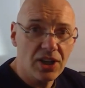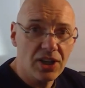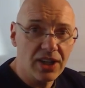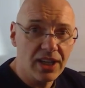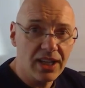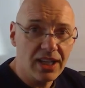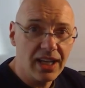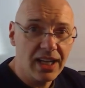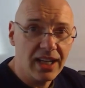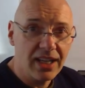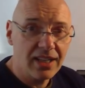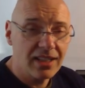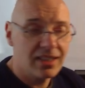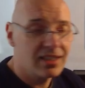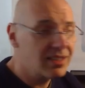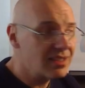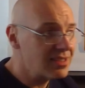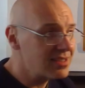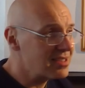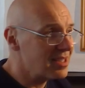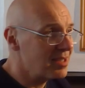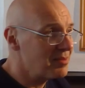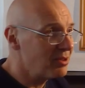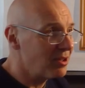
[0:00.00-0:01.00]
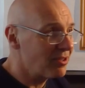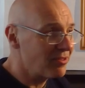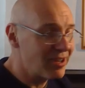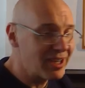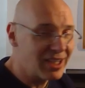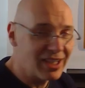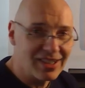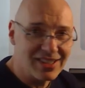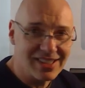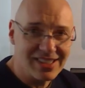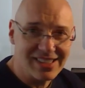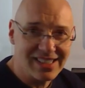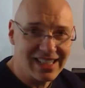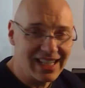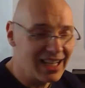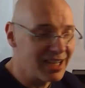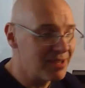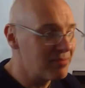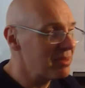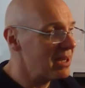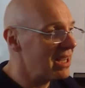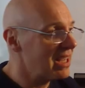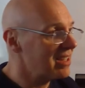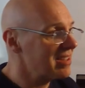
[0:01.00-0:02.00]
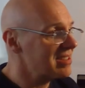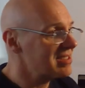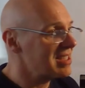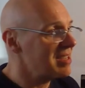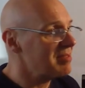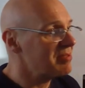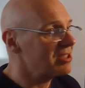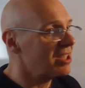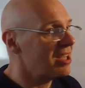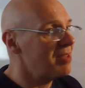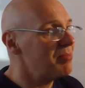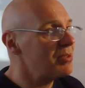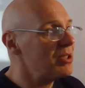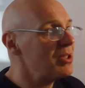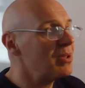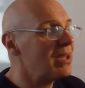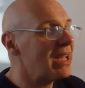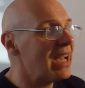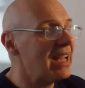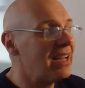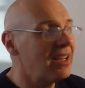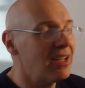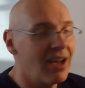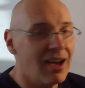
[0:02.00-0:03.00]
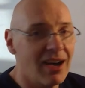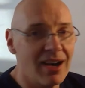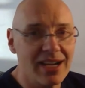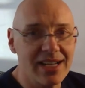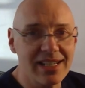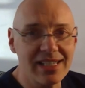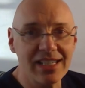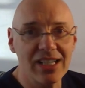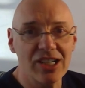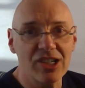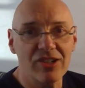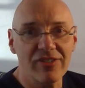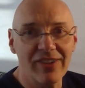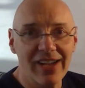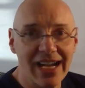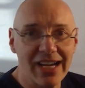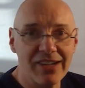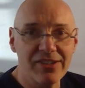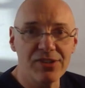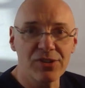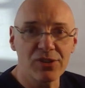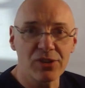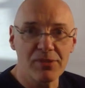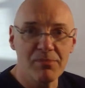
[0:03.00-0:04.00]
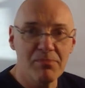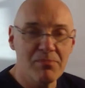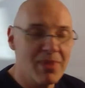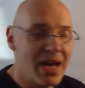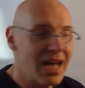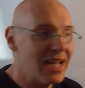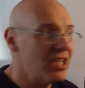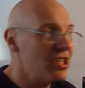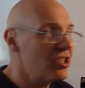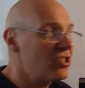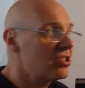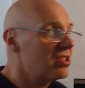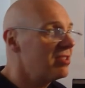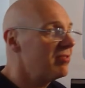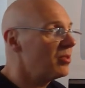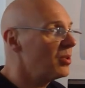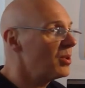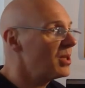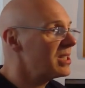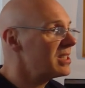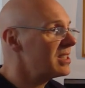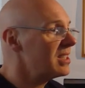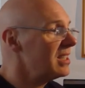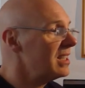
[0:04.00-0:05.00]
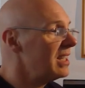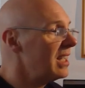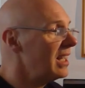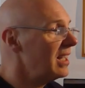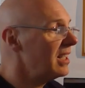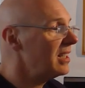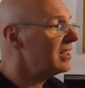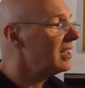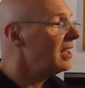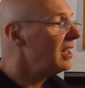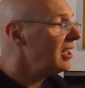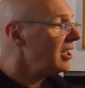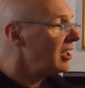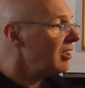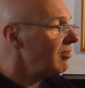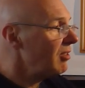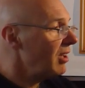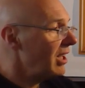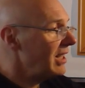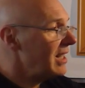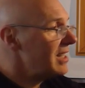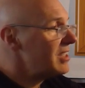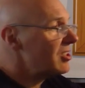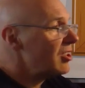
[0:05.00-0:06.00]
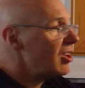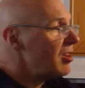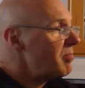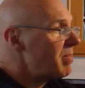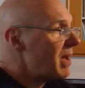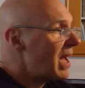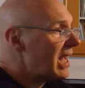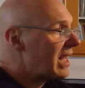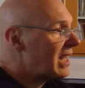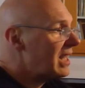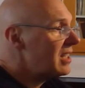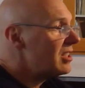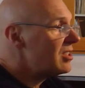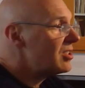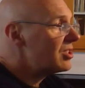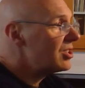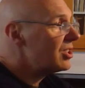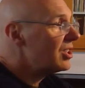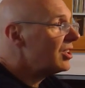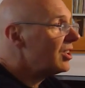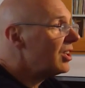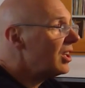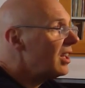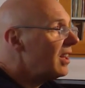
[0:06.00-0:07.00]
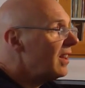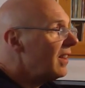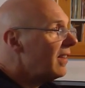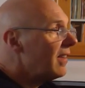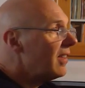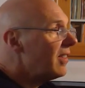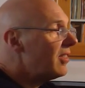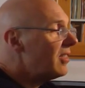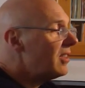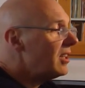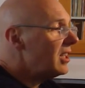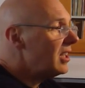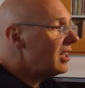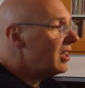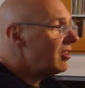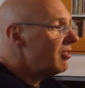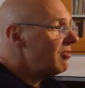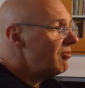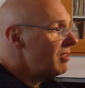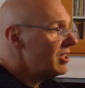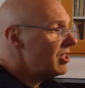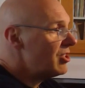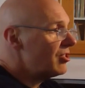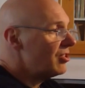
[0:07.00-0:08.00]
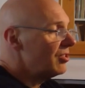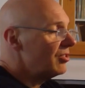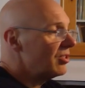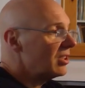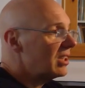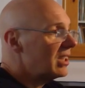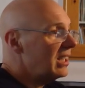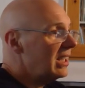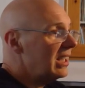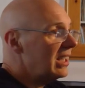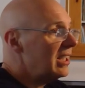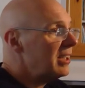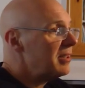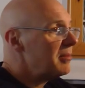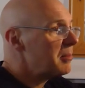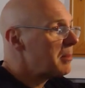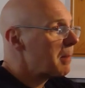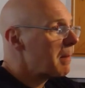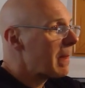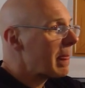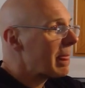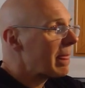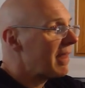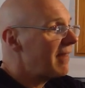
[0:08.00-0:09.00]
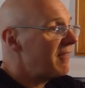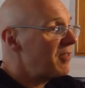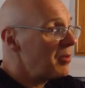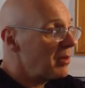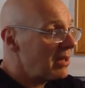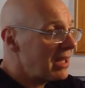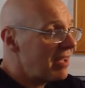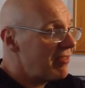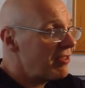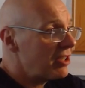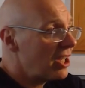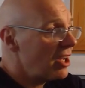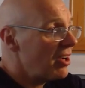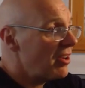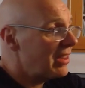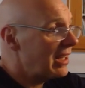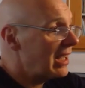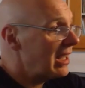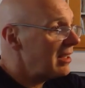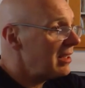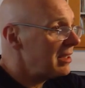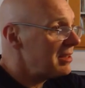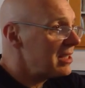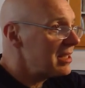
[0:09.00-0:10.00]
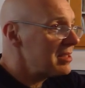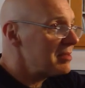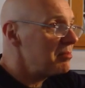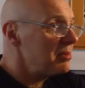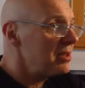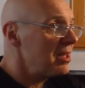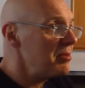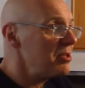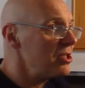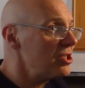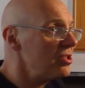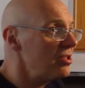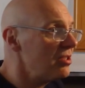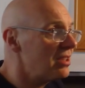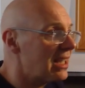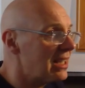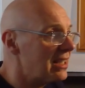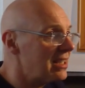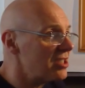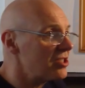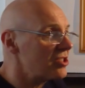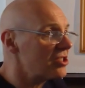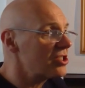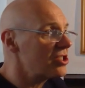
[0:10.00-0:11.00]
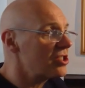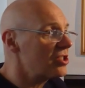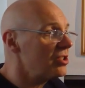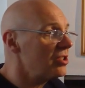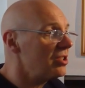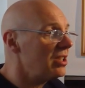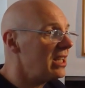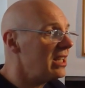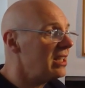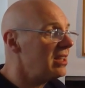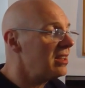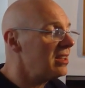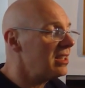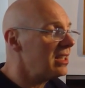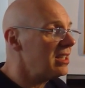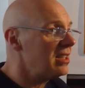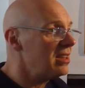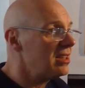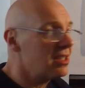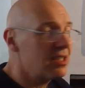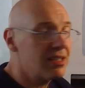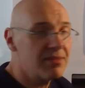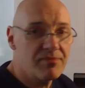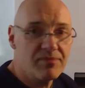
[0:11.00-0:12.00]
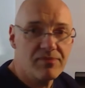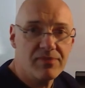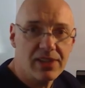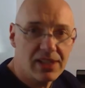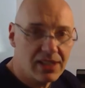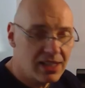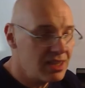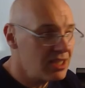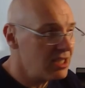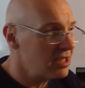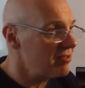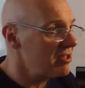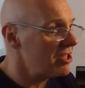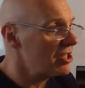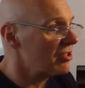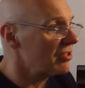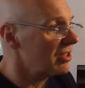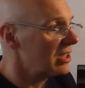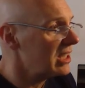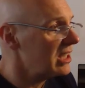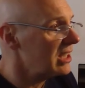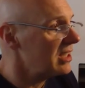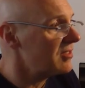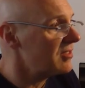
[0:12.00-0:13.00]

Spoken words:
Okay, so not very good at singing and playing at the same time, but you get an idea of how you've got to manage the voice at the end. Right, let's go back into the original key. If you want to have a go at that, let me do that. Let's just do in the original key